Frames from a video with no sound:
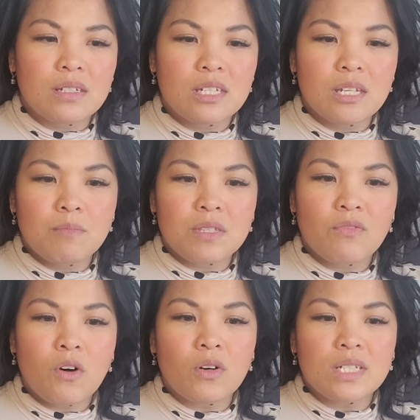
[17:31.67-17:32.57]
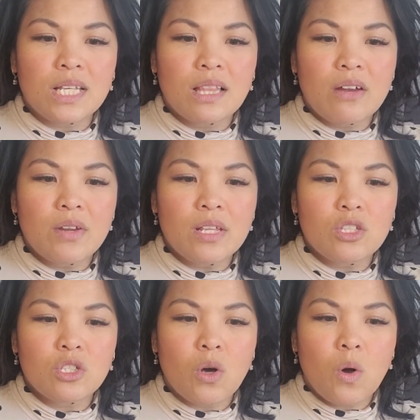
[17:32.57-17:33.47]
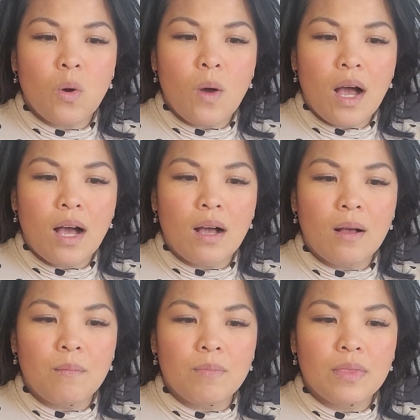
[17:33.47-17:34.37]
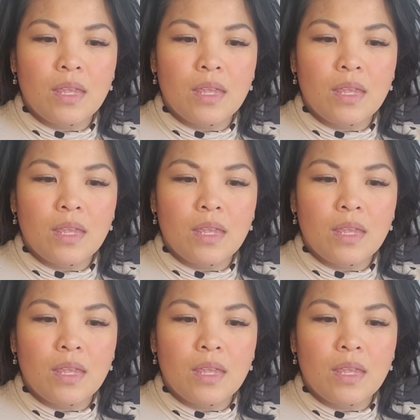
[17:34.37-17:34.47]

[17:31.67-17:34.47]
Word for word: tips for decluttering so um,